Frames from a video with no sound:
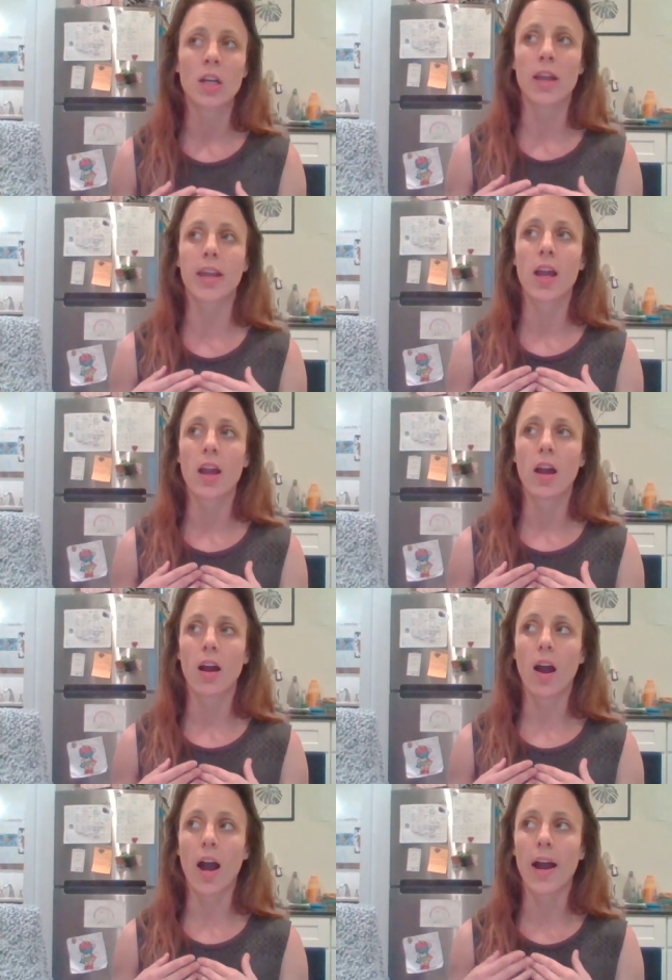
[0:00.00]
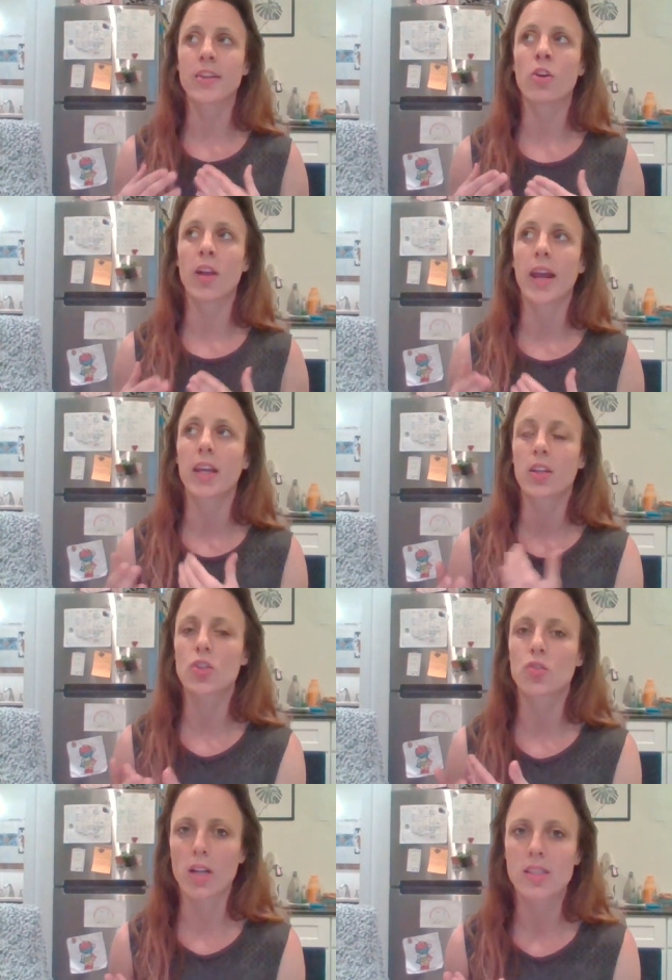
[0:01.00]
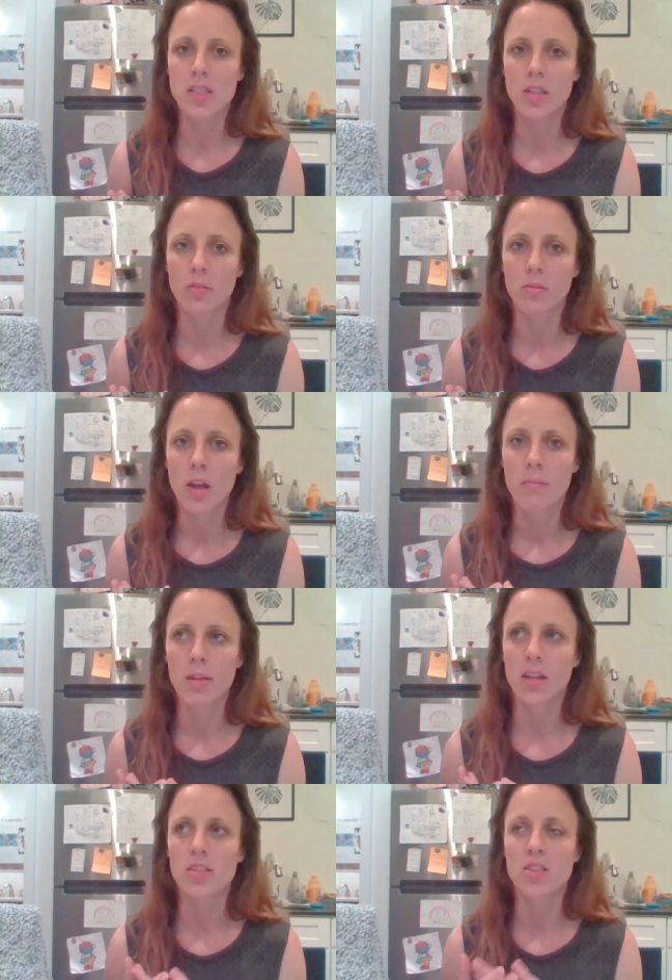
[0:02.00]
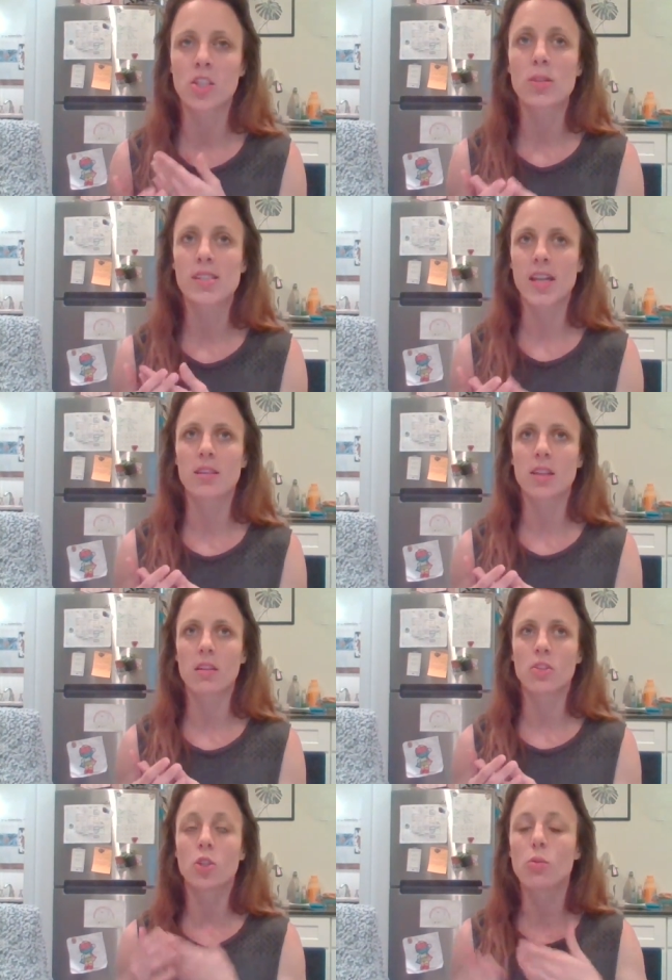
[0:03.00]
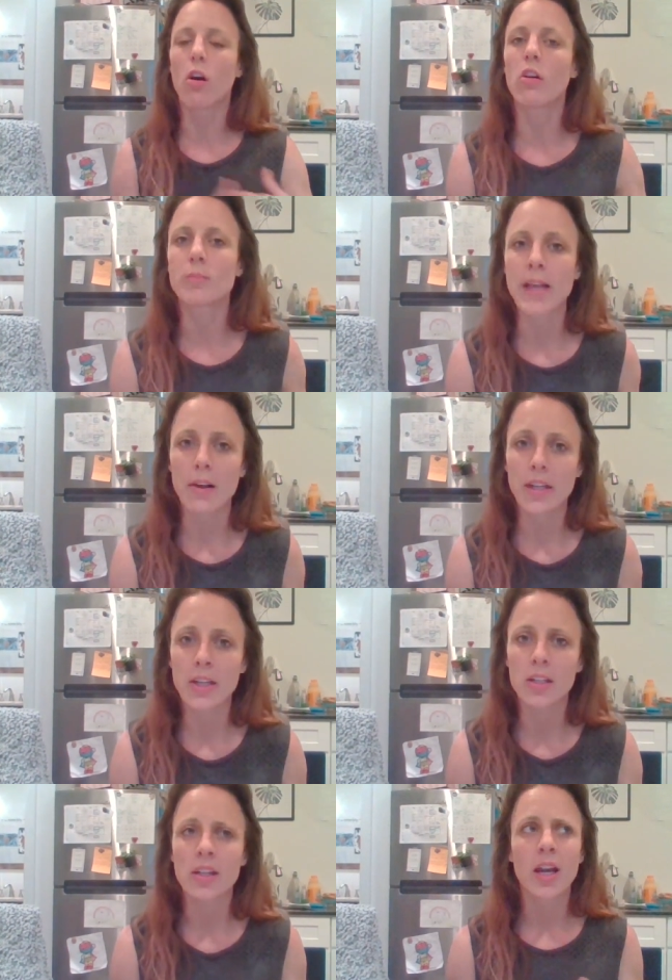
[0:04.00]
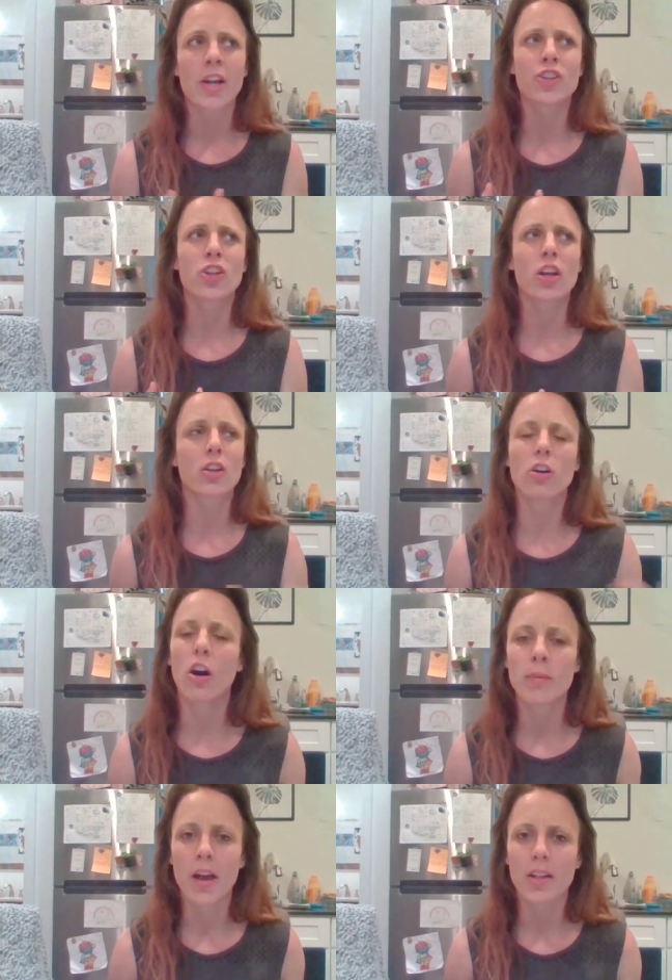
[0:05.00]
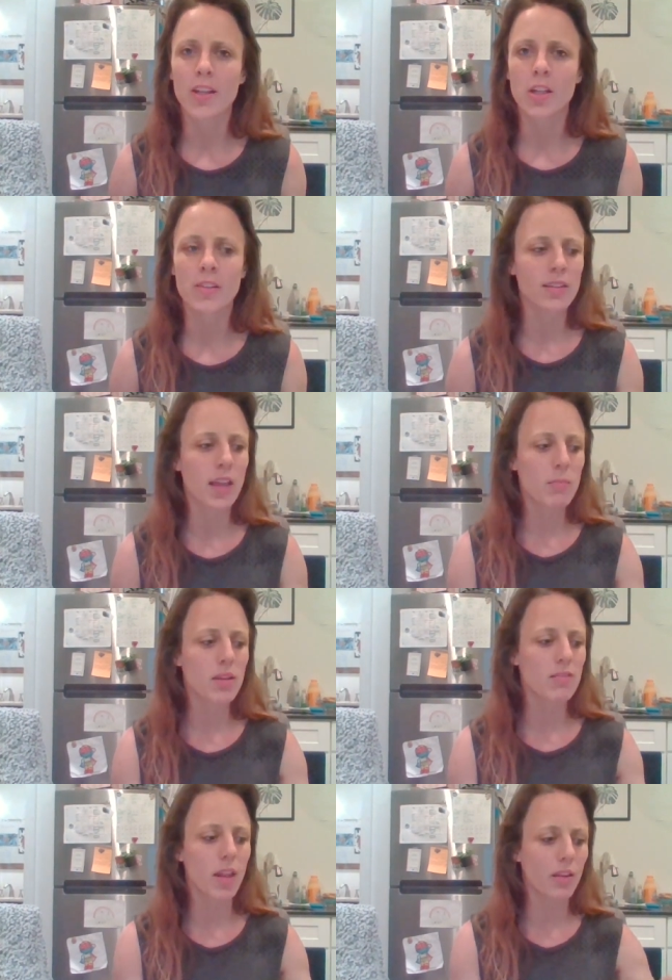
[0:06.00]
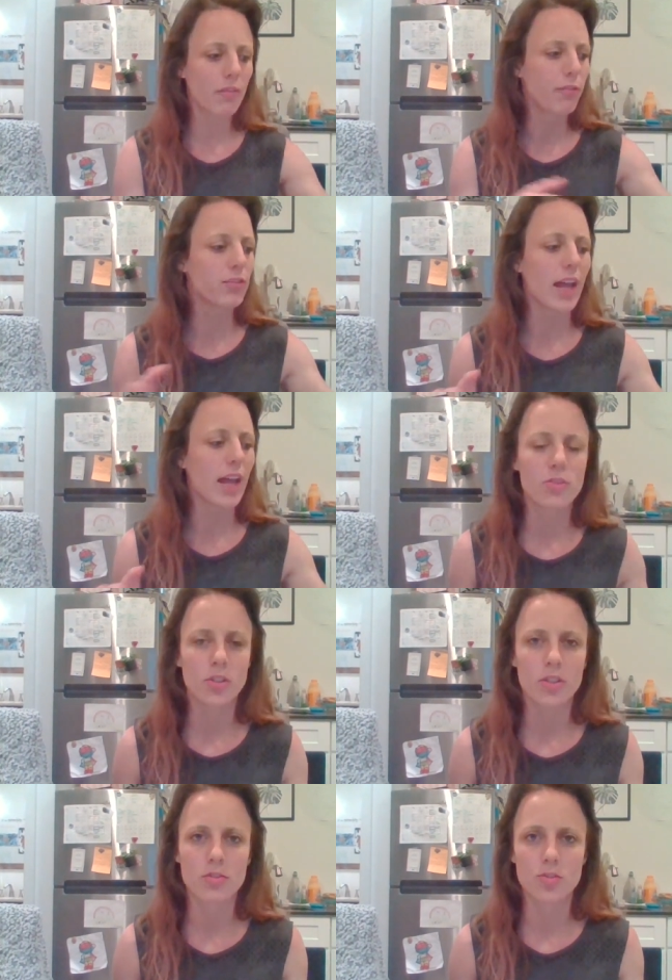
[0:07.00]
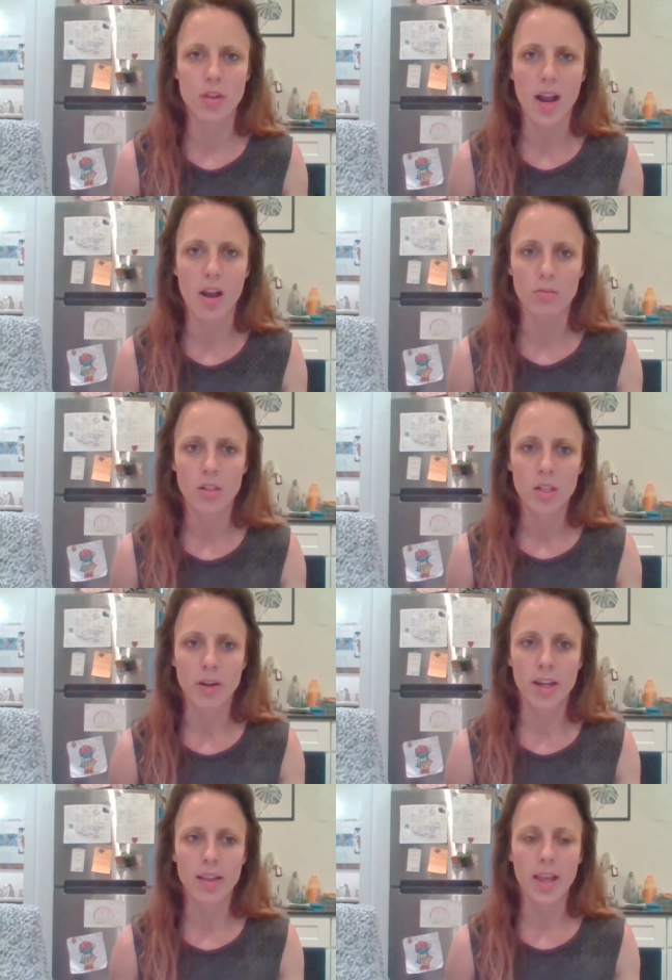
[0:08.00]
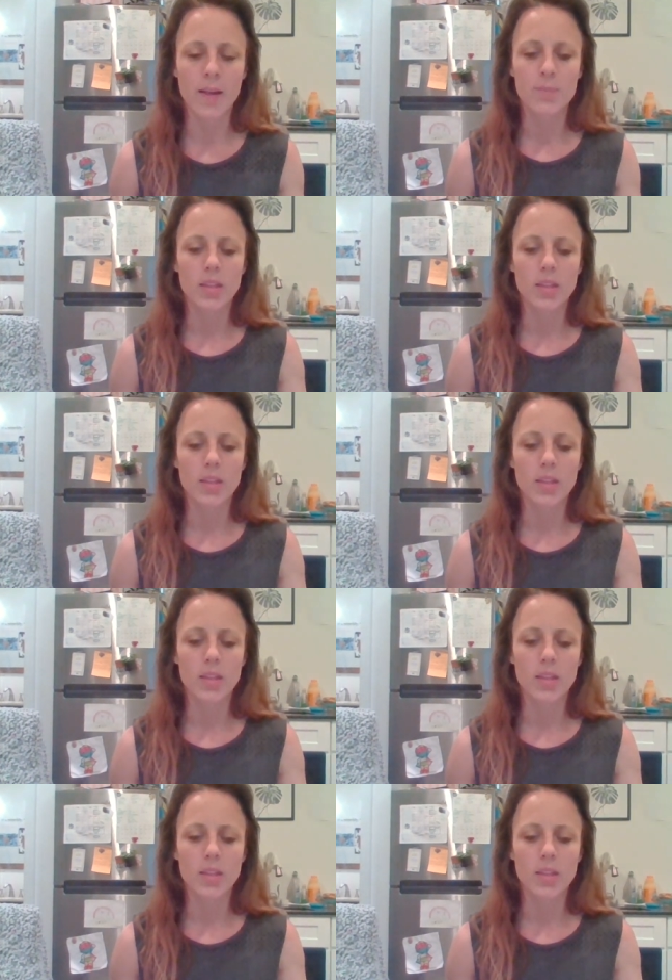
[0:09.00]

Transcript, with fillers: Like I know that I can trust you because you said that you called me out here and you're not gonna call me out here and then let me like flounder and drown. Right? Like